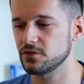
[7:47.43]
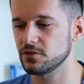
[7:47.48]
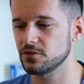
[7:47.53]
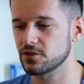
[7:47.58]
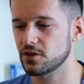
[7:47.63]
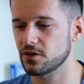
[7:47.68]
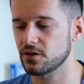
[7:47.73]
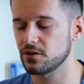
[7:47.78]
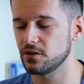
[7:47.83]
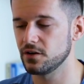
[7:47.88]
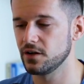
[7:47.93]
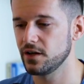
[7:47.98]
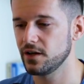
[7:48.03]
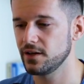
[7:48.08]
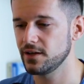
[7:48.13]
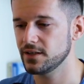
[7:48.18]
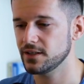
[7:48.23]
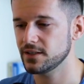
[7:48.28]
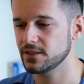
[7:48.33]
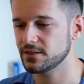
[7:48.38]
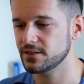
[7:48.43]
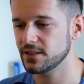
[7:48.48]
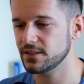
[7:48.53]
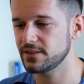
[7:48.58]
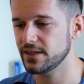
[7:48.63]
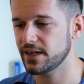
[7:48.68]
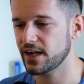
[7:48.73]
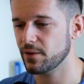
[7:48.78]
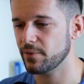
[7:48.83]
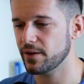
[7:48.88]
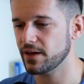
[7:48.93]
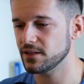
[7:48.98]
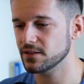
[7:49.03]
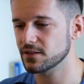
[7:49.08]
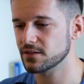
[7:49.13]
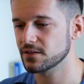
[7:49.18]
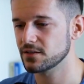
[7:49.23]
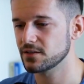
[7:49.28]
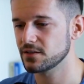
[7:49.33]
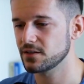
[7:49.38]
to turn the
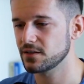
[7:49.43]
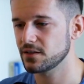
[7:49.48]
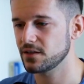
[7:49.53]
database